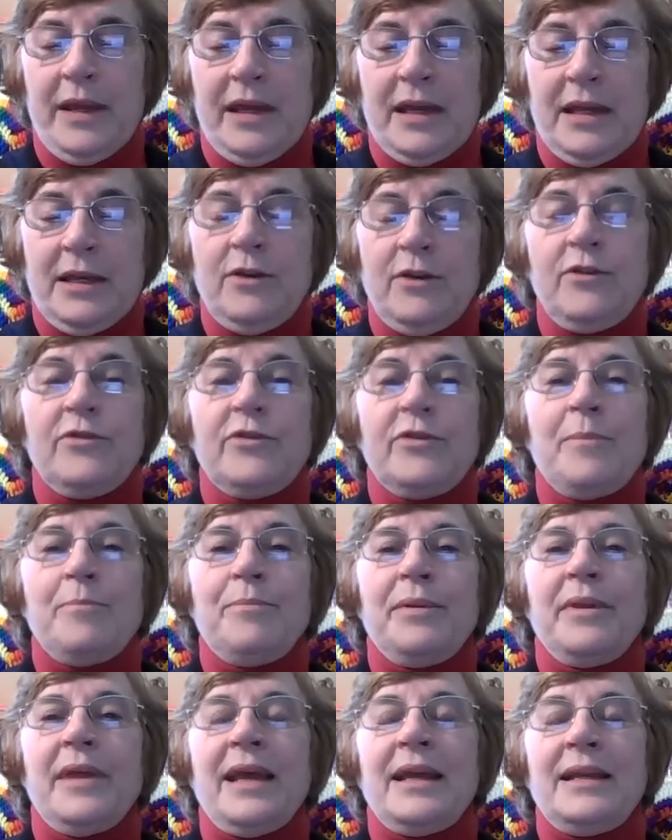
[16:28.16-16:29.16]
can do some
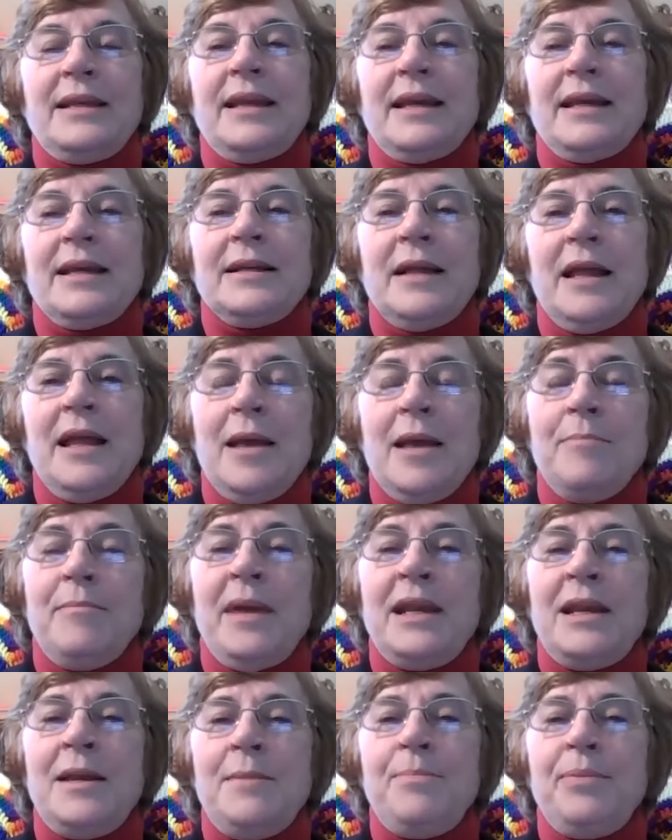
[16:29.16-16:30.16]
planting.
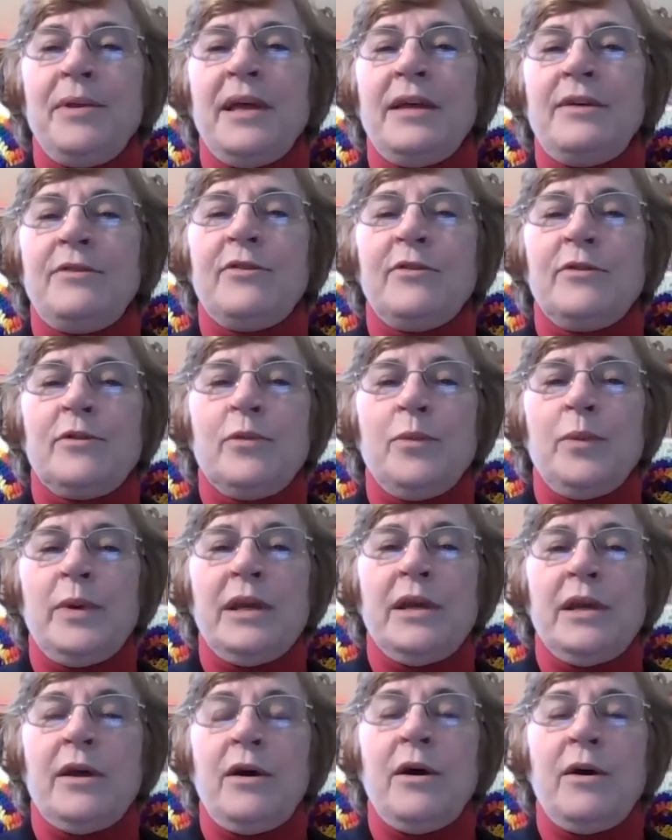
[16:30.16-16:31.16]
Many places we
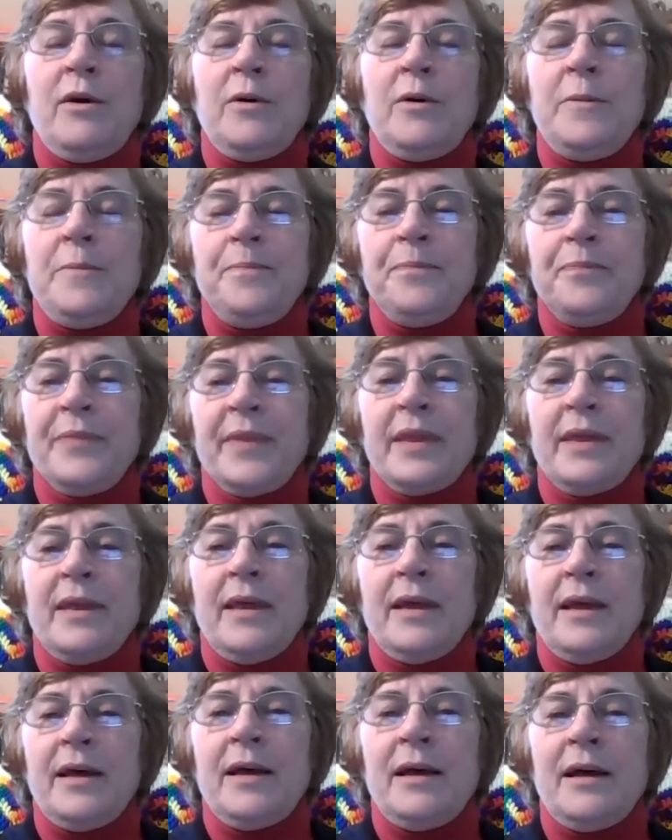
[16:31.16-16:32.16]
go,
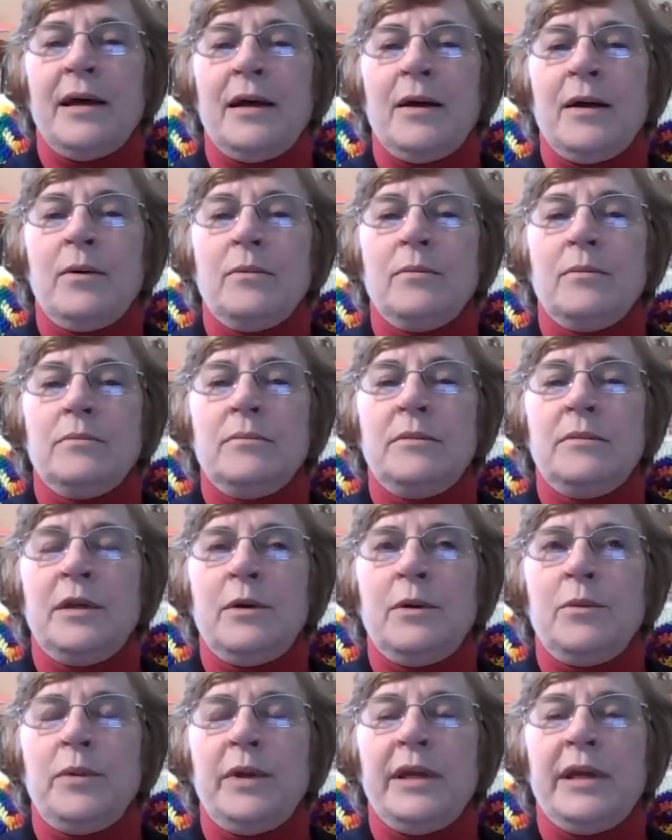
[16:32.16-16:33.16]
you
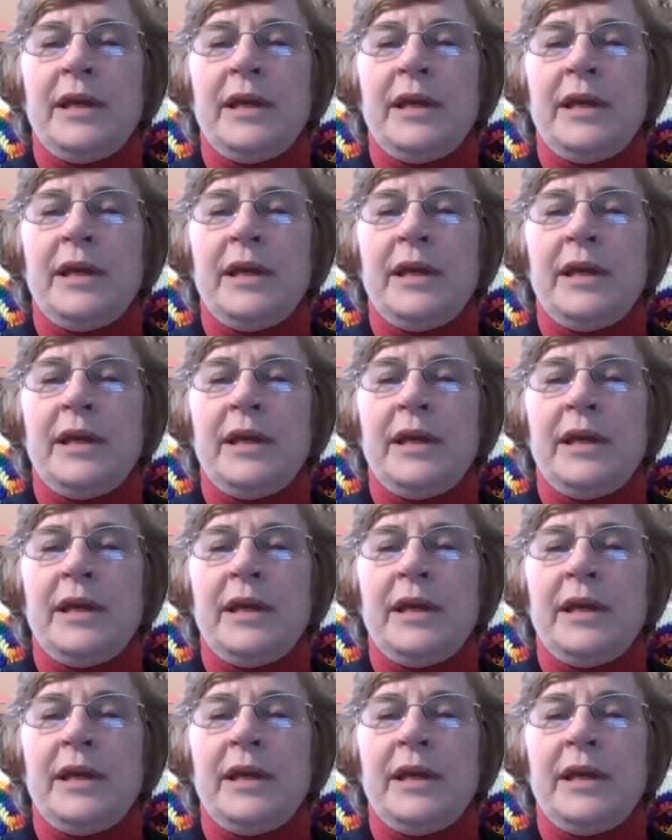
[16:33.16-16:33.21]
know, we